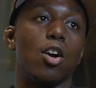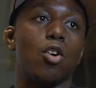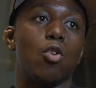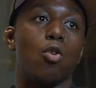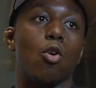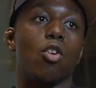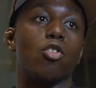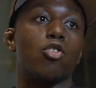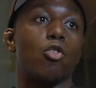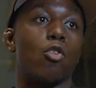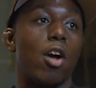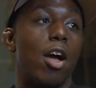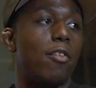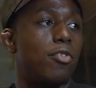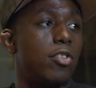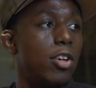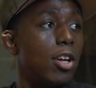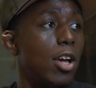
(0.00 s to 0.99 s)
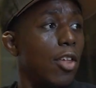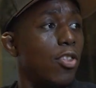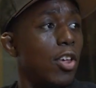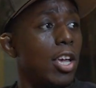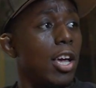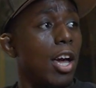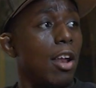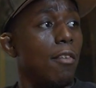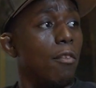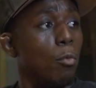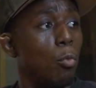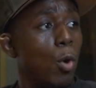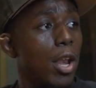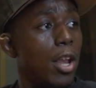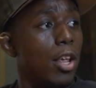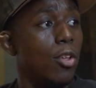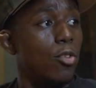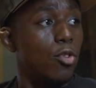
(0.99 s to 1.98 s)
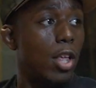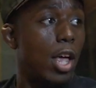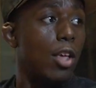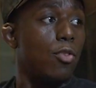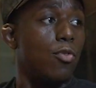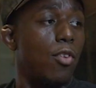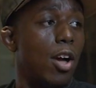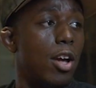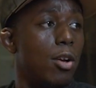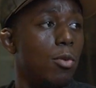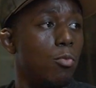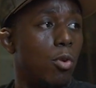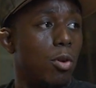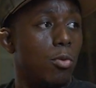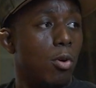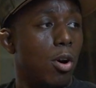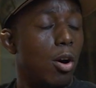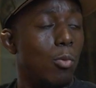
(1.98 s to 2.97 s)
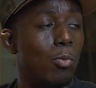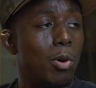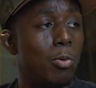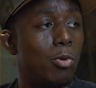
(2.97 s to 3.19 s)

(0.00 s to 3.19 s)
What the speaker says: Court's crafty. I think he got a win in his last fight when we